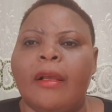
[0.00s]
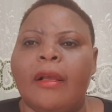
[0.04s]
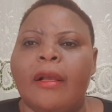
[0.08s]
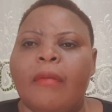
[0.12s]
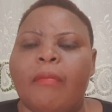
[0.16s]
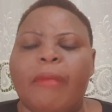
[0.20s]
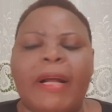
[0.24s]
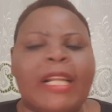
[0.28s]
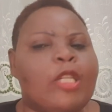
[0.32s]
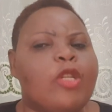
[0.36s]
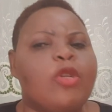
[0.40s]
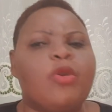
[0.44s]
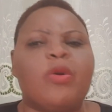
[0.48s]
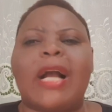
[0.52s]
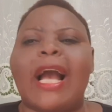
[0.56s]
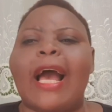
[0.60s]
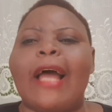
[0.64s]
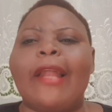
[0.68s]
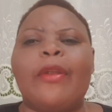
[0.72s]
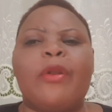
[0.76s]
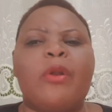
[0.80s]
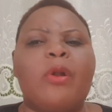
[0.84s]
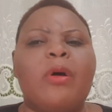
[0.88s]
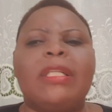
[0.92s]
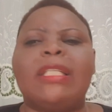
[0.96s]
But you
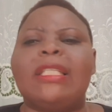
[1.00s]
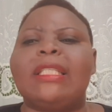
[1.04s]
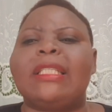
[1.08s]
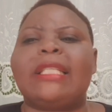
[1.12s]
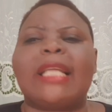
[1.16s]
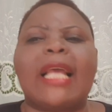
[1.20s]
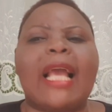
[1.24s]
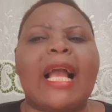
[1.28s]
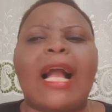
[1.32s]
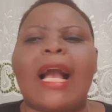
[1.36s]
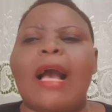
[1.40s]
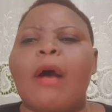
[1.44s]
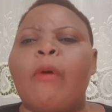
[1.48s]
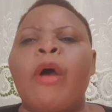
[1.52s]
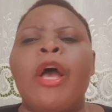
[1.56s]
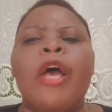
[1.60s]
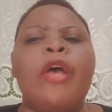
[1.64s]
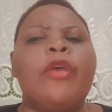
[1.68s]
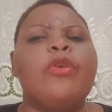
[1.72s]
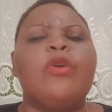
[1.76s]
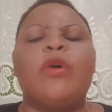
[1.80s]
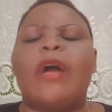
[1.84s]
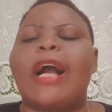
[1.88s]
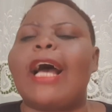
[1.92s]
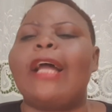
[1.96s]
cannot
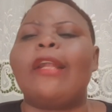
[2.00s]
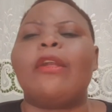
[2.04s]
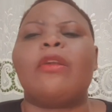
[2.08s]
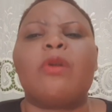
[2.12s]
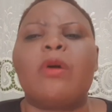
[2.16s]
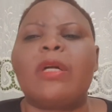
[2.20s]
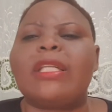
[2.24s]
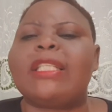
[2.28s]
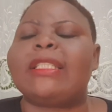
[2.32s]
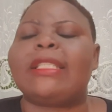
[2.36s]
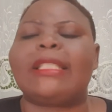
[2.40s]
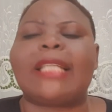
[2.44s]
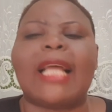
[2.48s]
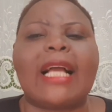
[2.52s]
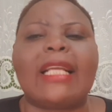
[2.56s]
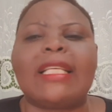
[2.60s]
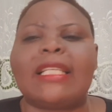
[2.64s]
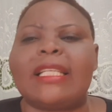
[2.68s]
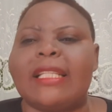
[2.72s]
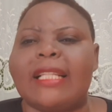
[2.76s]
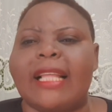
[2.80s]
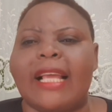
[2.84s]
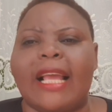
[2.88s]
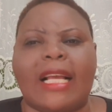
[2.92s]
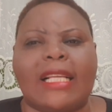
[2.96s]
you cannot touch
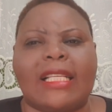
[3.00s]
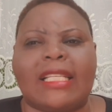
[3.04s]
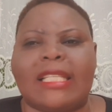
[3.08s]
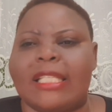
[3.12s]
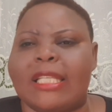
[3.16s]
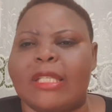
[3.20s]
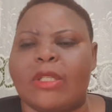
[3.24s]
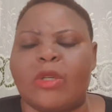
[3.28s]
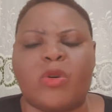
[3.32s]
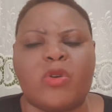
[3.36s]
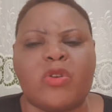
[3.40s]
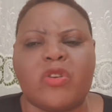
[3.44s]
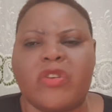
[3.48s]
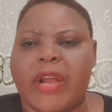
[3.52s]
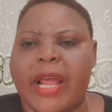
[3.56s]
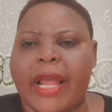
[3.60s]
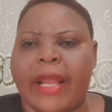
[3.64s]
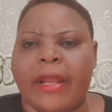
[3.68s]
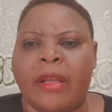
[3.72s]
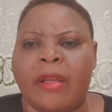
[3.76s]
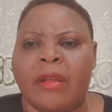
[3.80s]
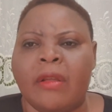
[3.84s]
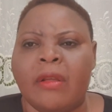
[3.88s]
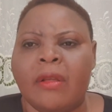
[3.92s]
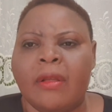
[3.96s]
their
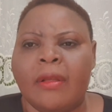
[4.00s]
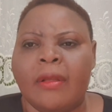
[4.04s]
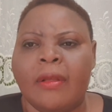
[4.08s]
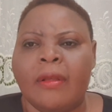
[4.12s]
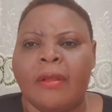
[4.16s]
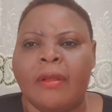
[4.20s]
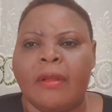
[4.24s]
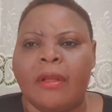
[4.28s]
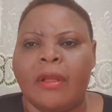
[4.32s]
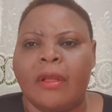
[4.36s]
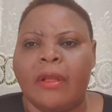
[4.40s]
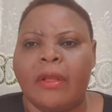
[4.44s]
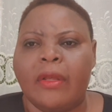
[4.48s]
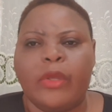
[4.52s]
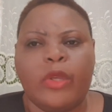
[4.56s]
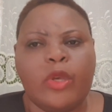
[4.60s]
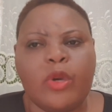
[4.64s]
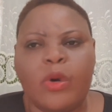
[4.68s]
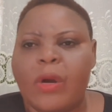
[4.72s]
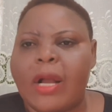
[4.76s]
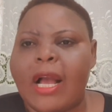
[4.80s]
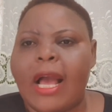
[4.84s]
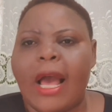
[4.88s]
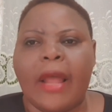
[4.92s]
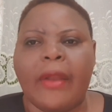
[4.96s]
children.
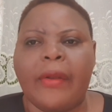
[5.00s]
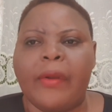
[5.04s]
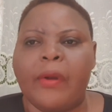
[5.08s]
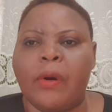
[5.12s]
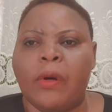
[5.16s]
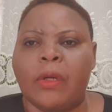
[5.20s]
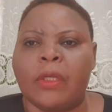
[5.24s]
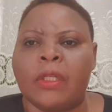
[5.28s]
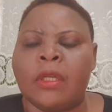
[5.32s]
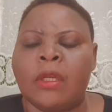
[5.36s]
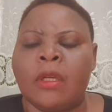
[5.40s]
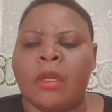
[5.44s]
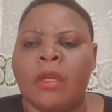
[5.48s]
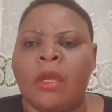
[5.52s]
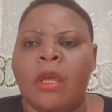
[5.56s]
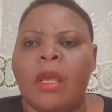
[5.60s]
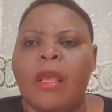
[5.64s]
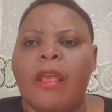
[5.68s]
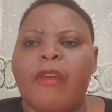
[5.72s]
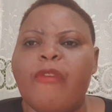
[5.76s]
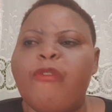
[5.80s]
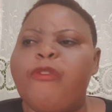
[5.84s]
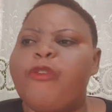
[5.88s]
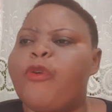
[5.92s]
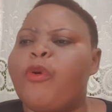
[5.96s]
You cannot.
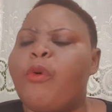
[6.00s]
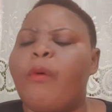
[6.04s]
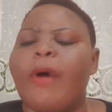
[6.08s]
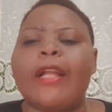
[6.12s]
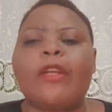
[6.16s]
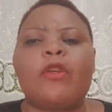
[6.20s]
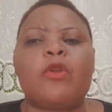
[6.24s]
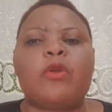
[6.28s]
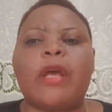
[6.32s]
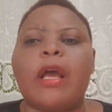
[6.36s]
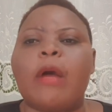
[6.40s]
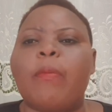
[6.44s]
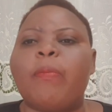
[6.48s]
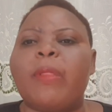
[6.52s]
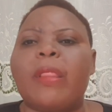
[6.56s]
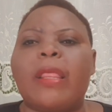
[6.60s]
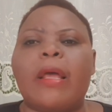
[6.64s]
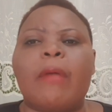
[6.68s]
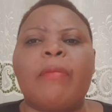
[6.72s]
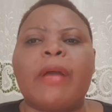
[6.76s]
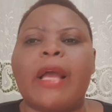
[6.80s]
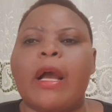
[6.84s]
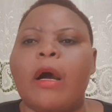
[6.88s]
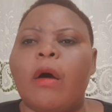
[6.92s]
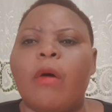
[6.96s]
If you want to help
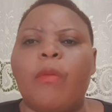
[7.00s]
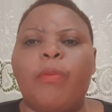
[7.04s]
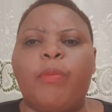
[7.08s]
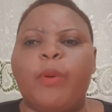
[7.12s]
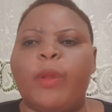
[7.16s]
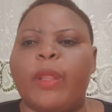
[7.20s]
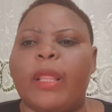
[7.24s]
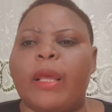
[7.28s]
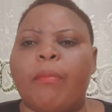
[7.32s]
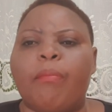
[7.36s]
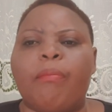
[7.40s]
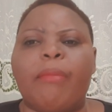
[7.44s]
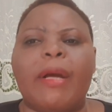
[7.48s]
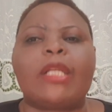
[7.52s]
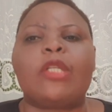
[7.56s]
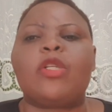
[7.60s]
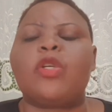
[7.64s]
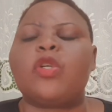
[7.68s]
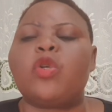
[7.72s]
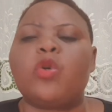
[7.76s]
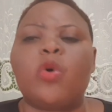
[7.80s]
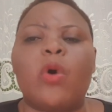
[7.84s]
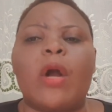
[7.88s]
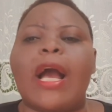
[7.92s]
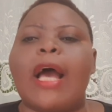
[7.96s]
them, but
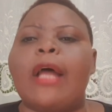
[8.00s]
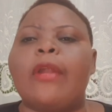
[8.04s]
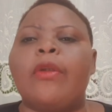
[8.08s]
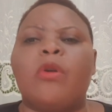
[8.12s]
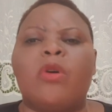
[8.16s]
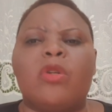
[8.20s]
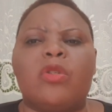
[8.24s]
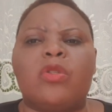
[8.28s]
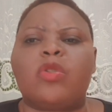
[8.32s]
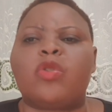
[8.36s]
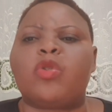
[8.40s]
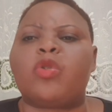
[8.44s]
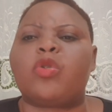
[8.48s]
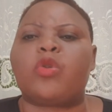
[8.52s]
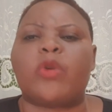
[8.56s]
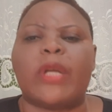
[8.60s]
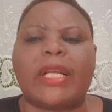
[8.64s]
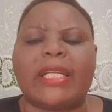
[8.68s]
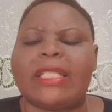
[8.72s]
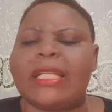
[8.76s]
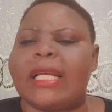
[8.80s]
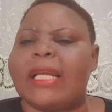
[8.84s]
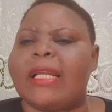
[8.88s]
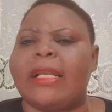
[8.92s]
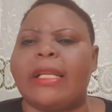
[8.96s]
you cannot
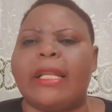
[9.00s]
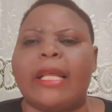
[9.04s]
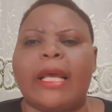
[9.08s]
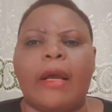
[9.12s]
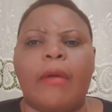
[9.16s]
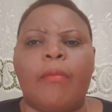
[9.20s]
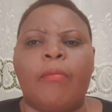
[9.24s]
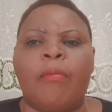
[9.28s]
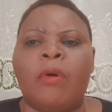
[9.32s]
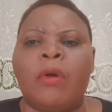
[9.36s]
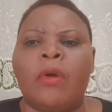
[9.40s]
threaten them.